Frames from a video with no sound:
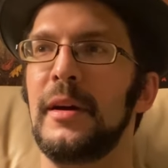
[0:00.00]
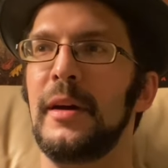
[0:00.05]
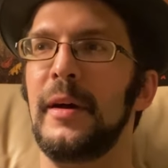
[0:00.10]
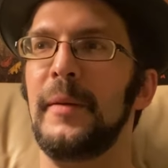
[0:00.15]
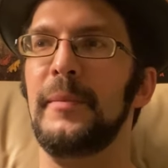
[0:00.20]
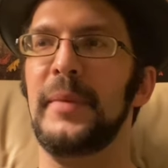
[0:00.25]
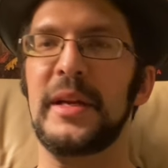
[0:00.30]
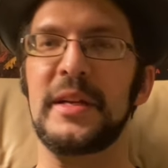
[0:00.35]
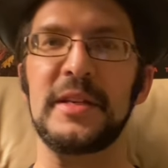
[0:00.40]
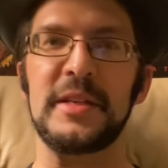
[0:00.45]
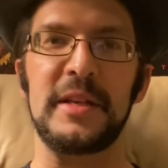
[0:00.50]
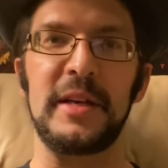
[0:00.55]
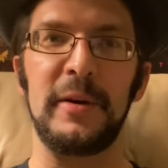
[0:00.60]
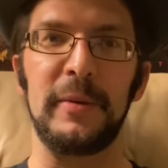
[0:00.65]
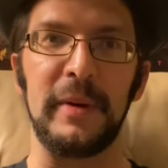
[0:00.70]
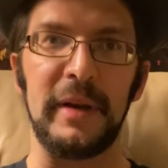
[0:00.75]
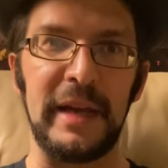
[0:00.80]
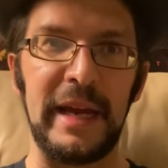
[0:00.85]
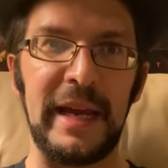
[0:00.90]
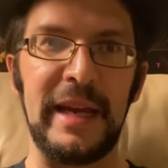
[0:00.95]
Because
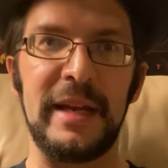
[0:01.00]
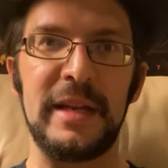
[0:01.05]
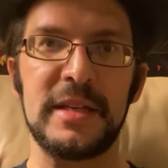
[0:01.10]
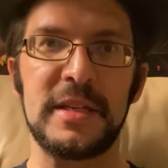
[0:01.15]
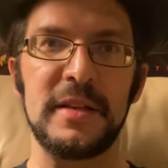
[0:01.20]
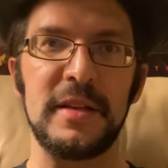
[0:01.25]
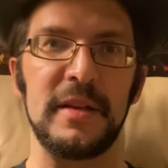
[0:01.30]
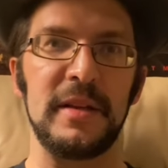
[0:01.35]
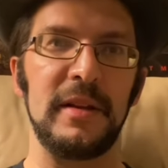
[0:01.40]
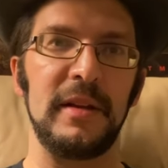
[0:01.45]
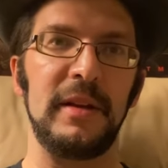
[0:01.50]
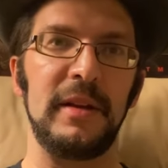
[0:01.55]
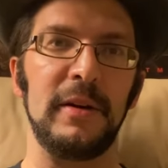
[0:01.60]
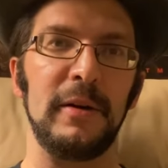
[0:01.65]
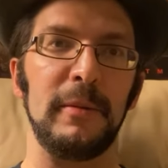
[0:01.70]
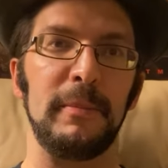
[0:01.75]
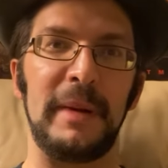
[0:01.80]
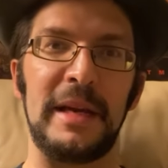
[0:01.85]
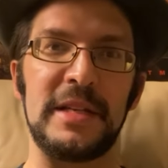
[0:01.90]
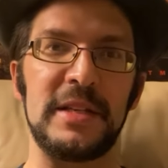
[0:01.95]
gangs
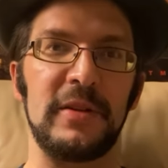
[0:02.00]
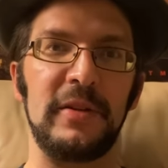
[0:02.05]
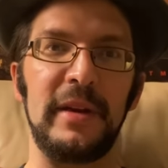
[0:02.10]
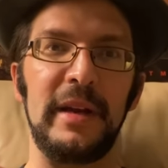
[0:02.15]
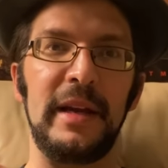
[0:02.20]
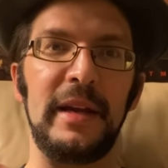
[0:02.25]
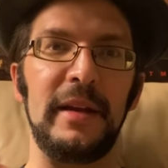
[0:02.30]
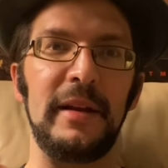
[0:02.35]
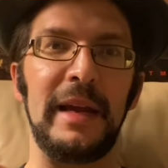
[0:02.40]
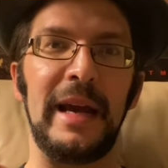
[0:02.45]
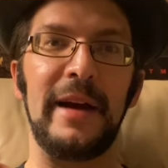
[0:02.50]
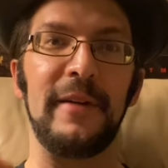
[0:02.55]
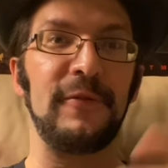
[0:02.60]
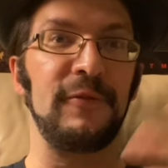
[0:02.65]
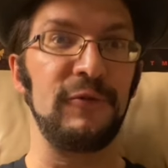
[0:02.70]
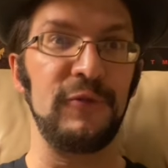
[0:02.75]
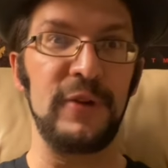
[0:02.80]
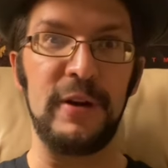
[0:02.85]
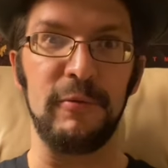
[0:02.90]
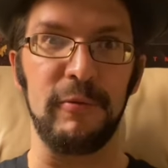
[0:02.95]
and basically have
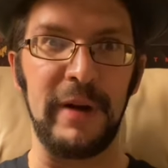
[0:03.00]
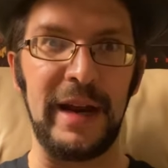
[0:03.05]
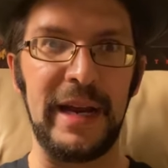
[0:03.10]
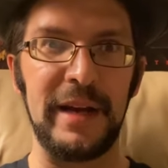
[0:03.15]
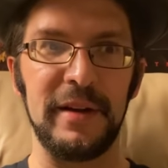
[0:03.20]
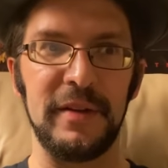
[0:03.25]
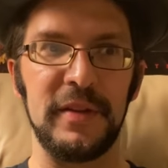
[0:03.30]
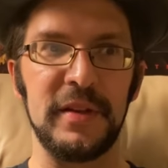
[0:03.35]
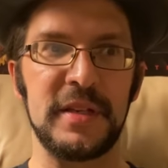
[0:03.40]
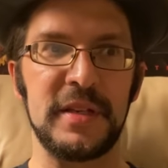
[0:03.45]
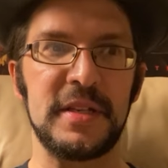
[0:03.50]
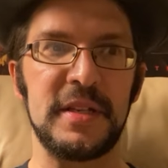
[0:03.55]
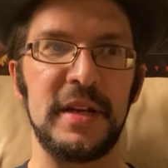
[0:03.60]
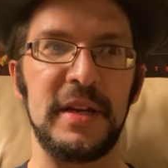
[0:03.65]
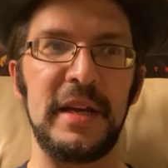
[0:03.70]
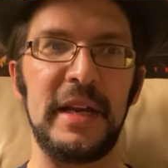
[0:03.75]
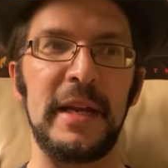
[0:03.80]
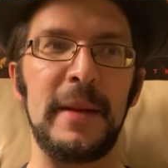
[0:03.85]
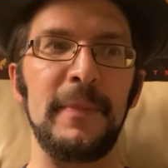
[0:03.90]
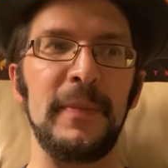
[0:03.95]
free reign of the
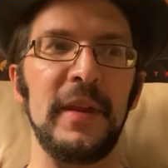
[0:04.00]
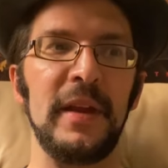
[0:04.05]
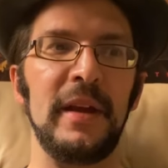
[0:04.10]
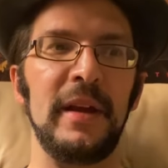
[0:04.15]
city,